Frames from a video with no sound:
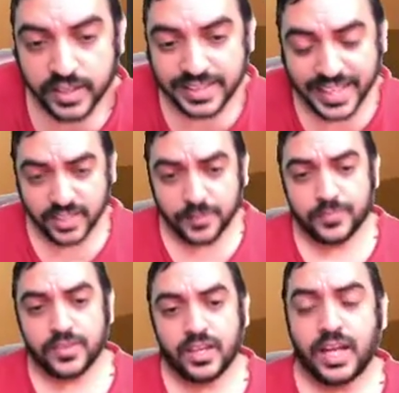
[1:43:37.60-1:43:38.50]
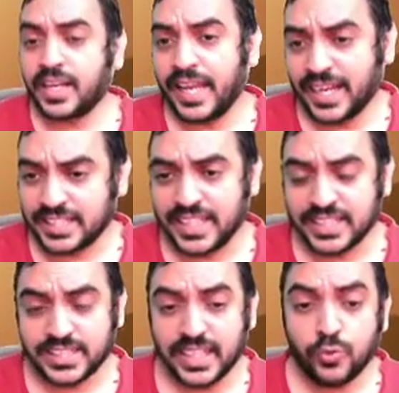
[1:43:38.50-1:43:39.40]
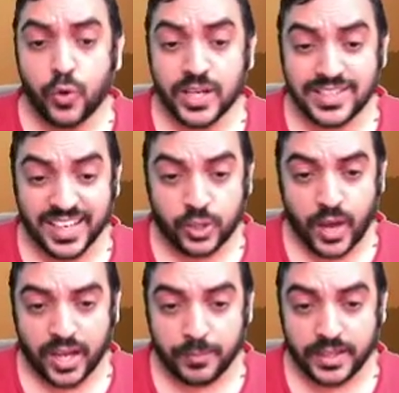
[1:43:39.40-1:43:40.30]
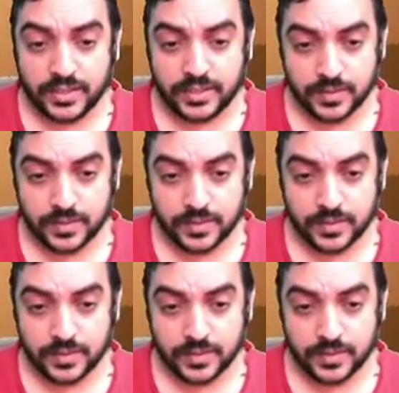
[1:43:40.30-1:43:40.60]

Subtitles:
Then underlying asset is done. What is the requirement?